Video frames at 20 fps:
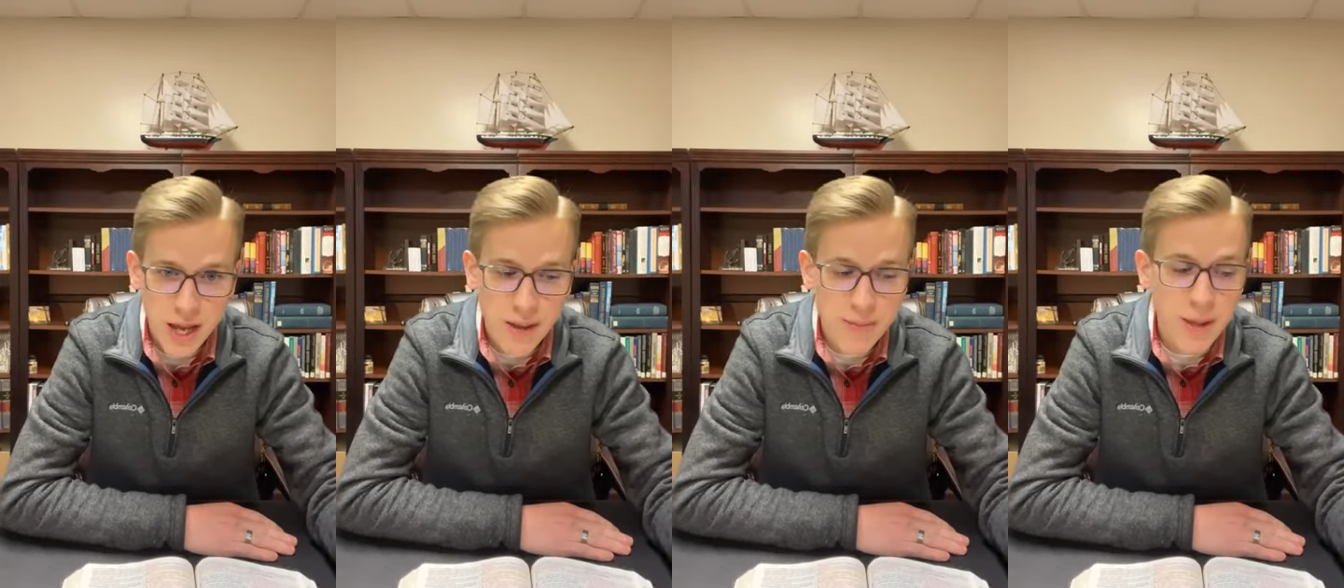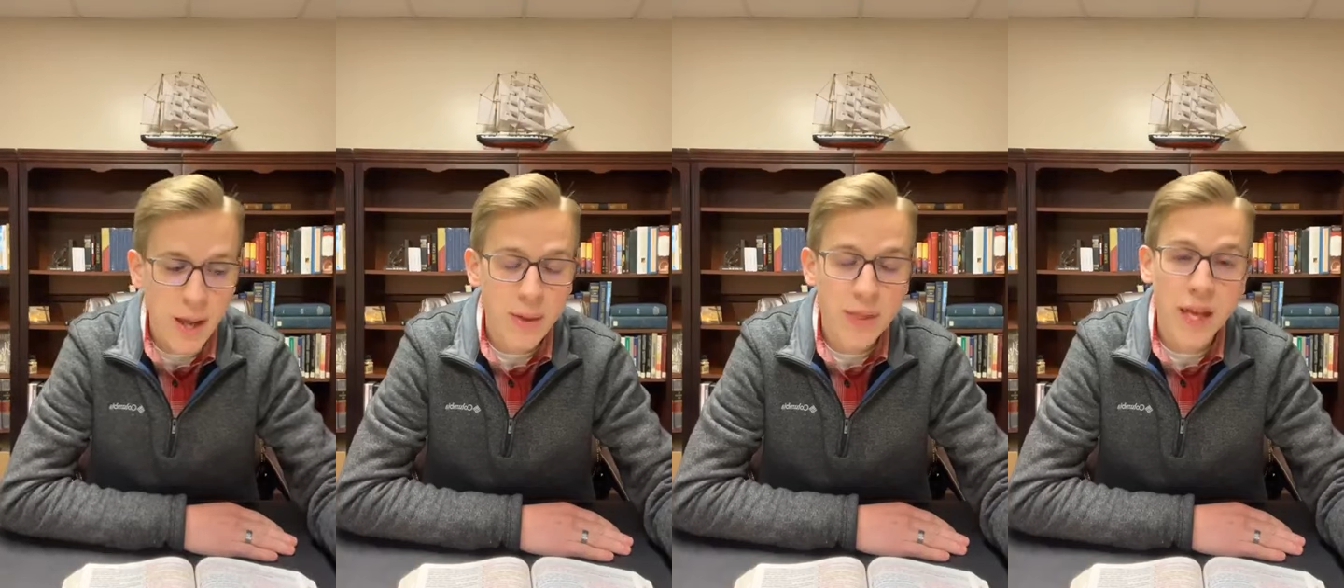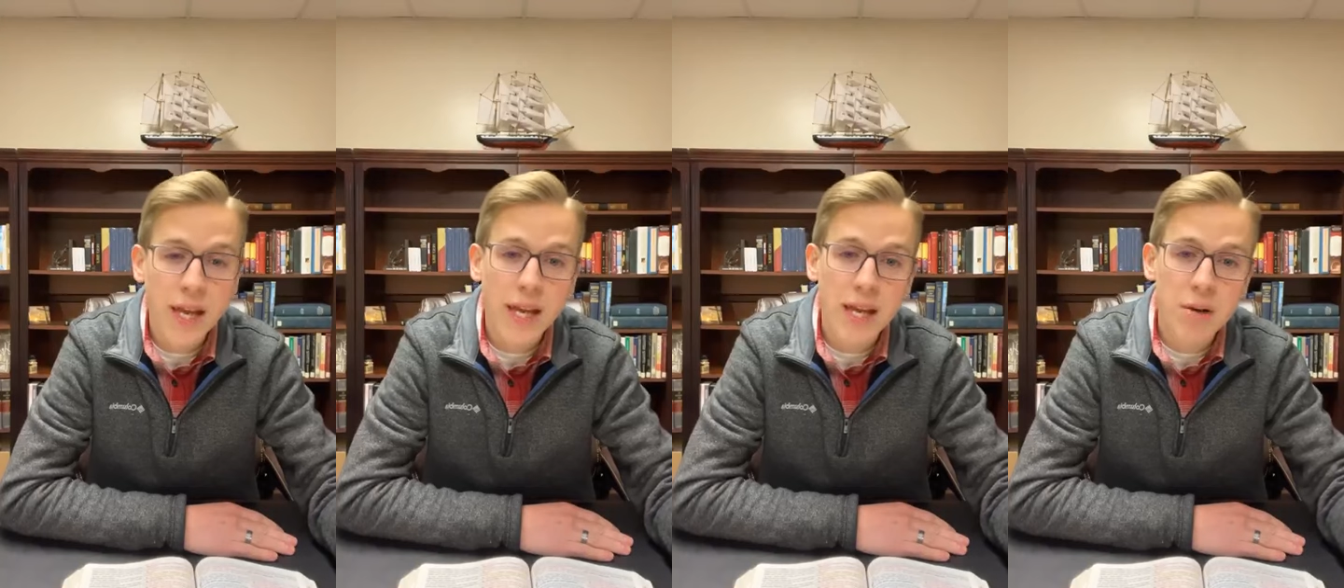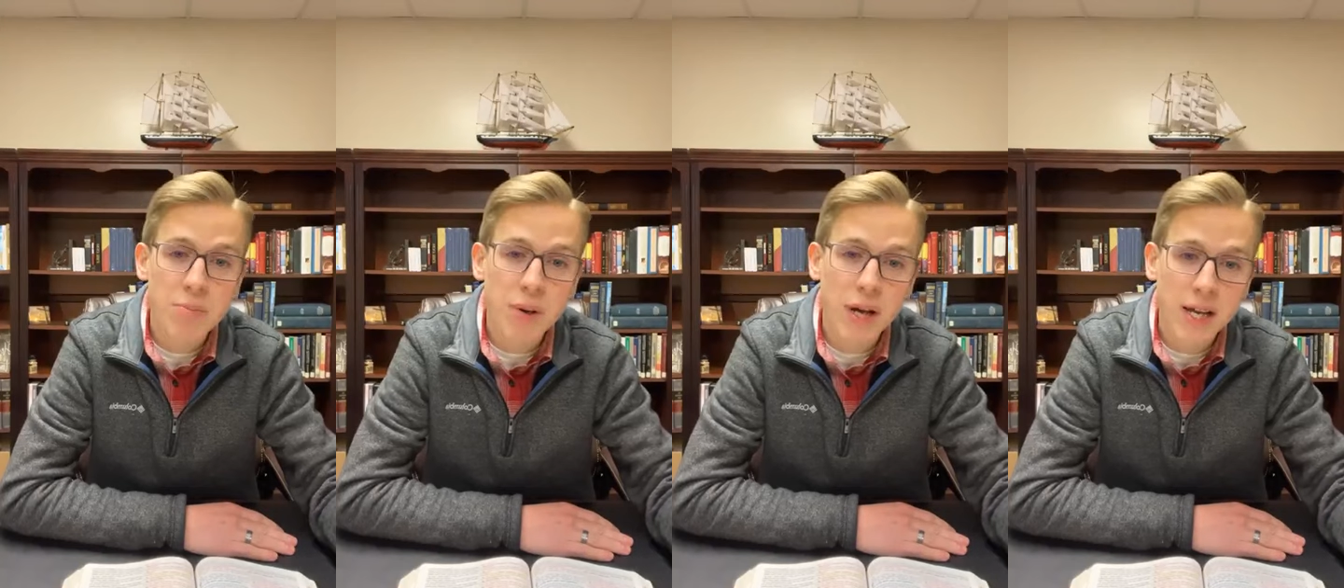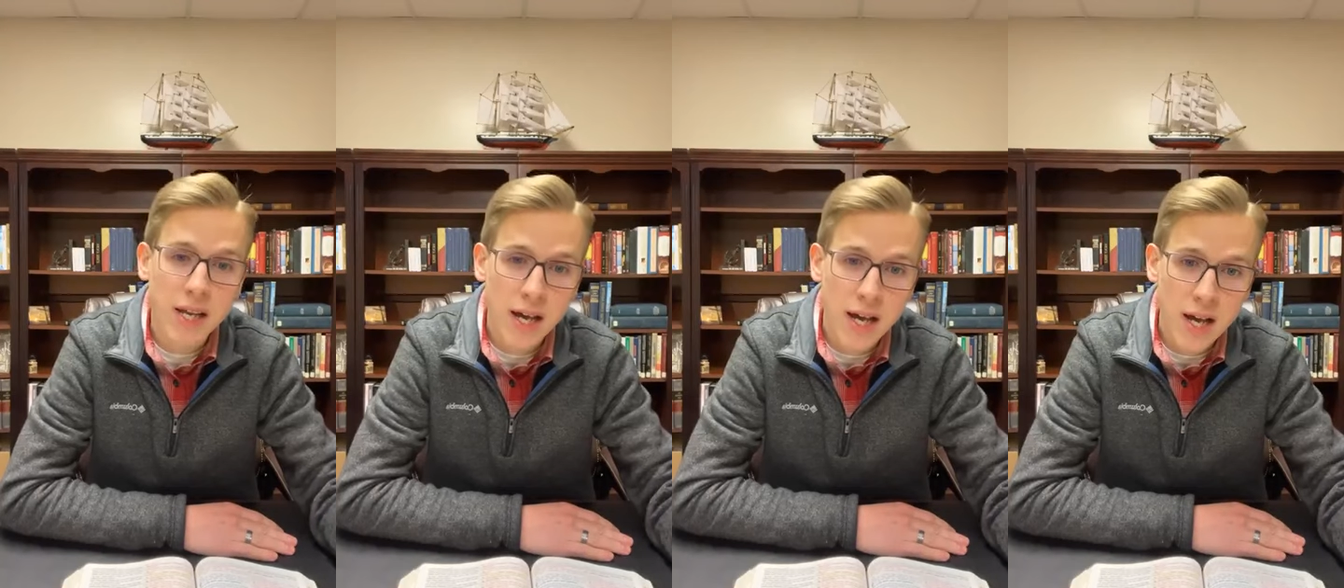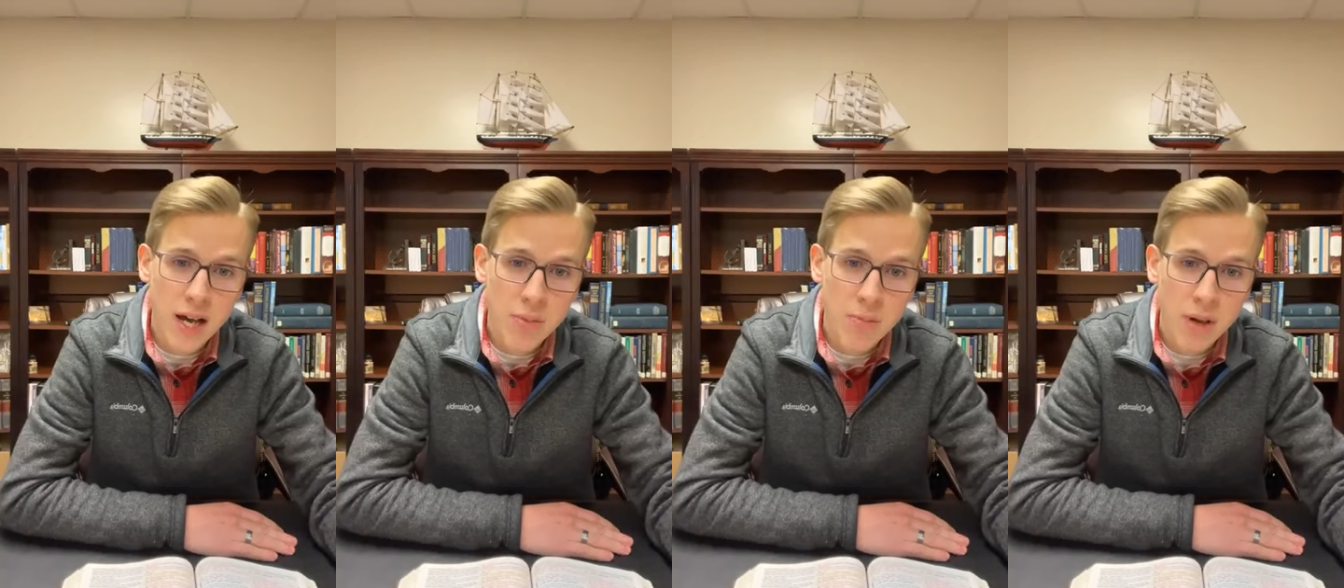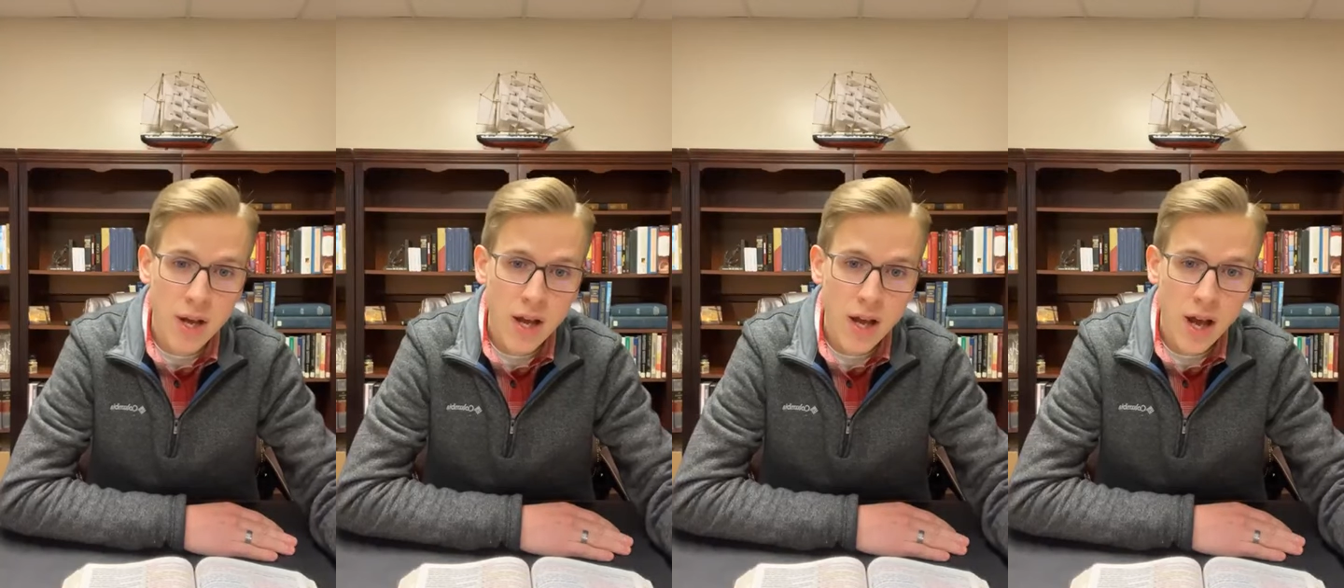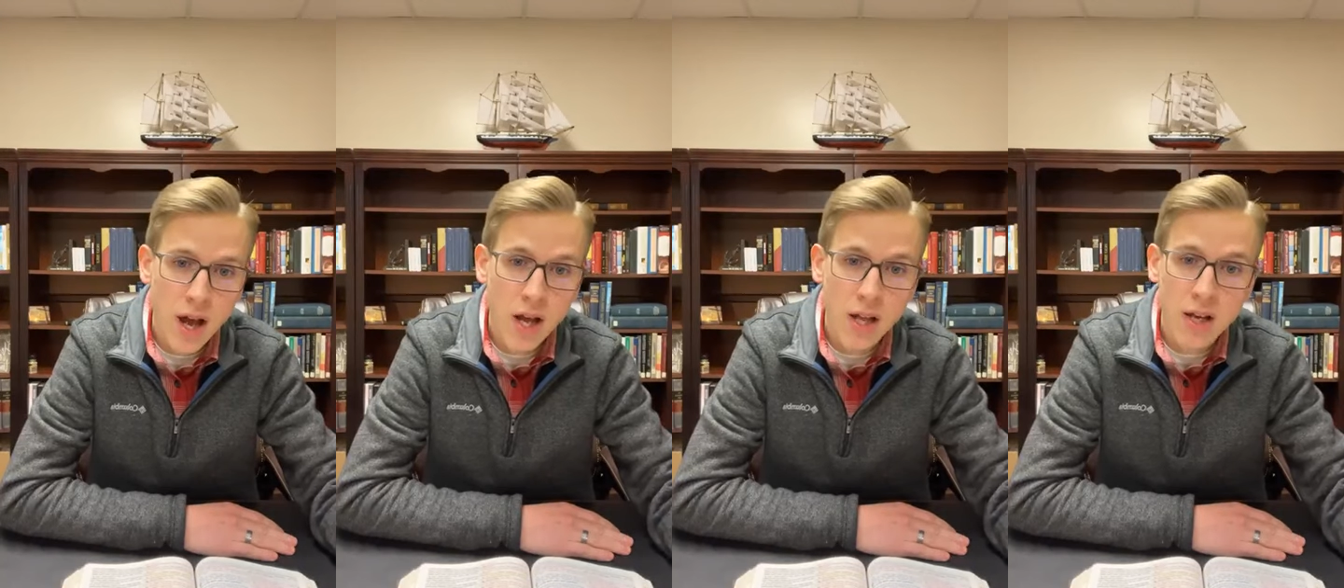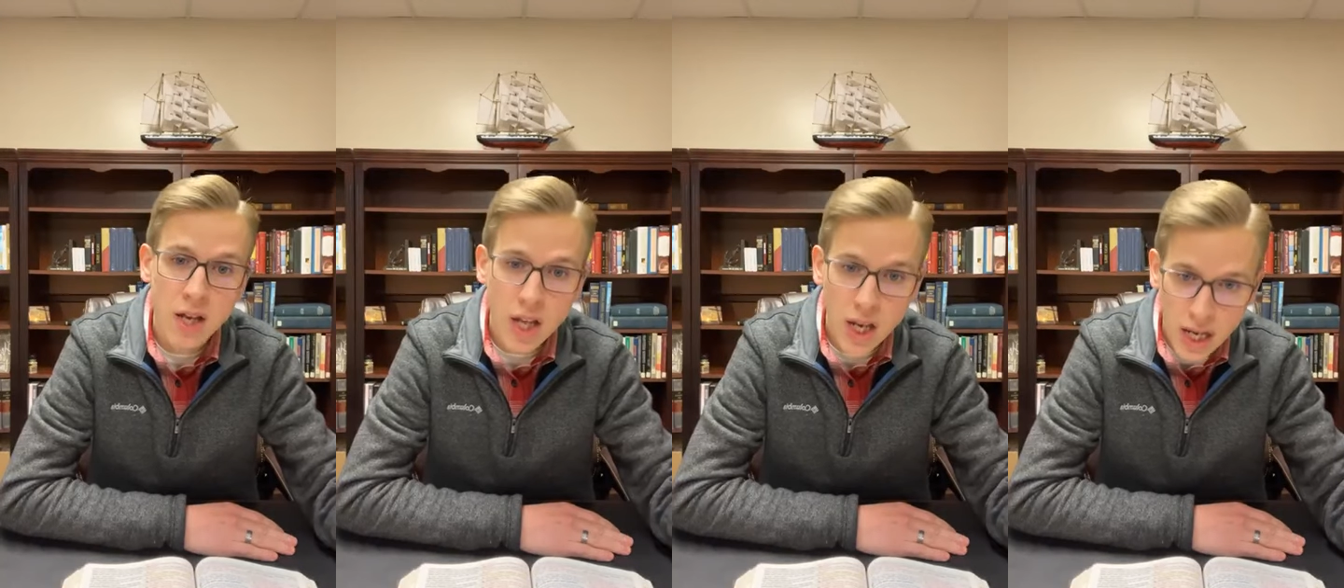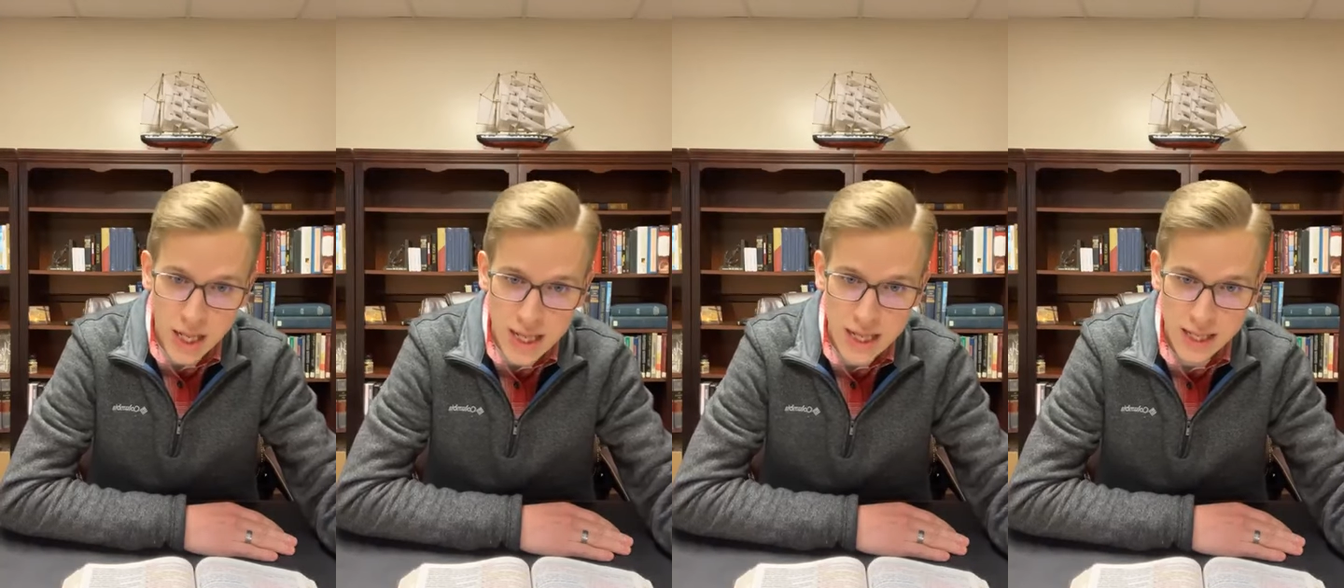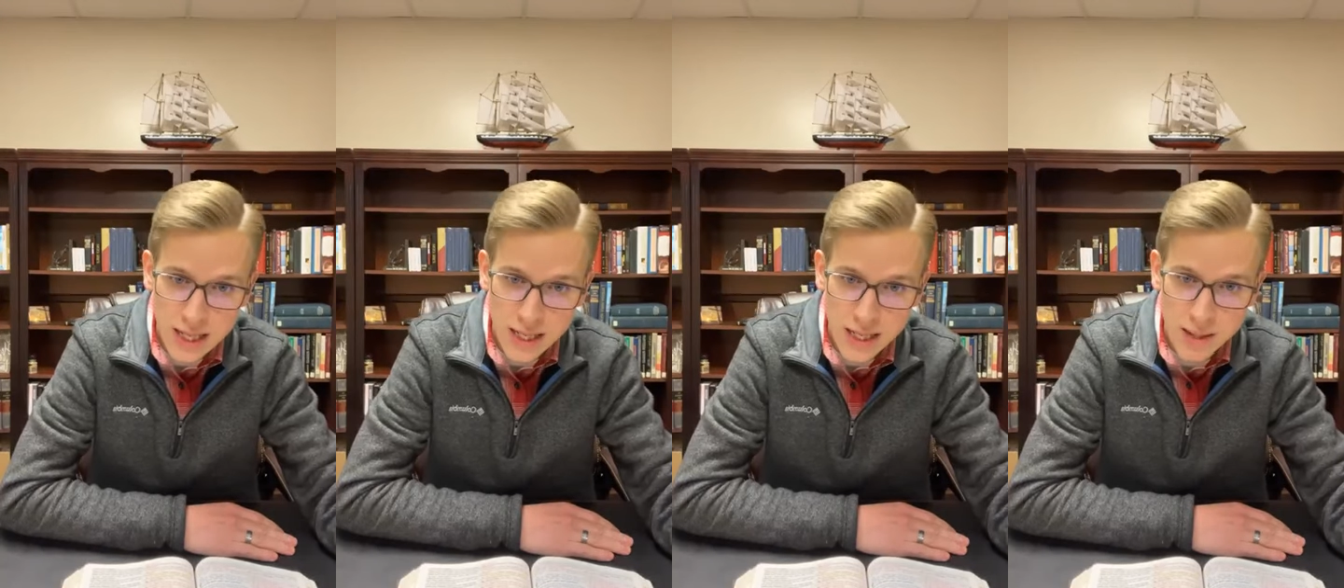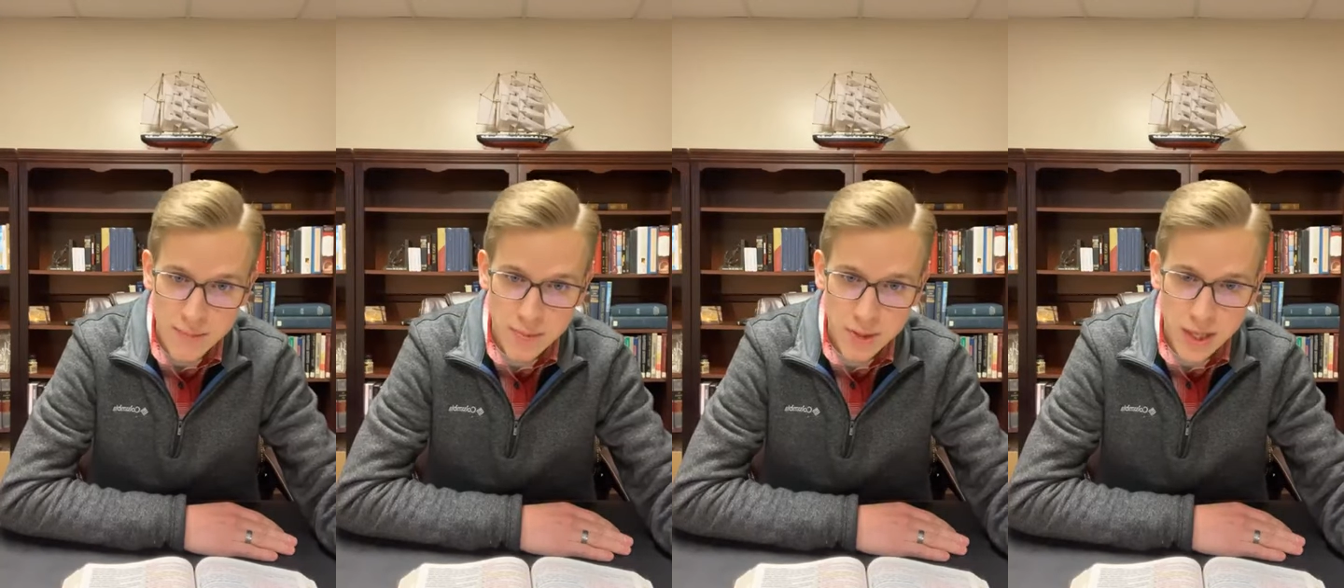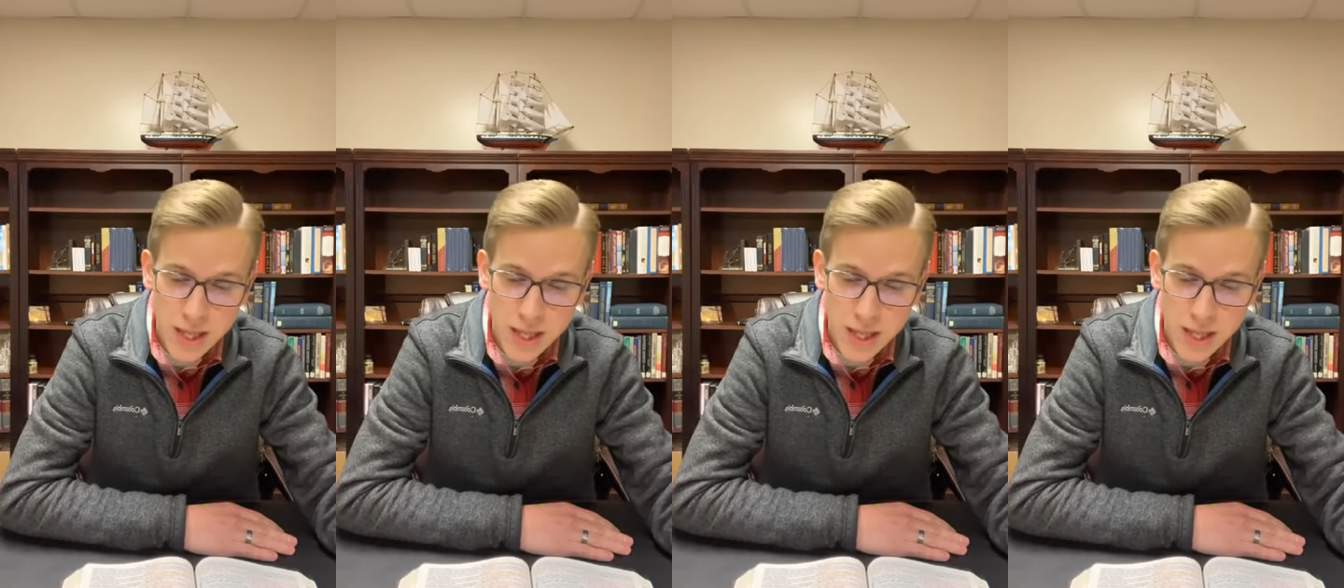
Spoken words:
and that they had become unclean.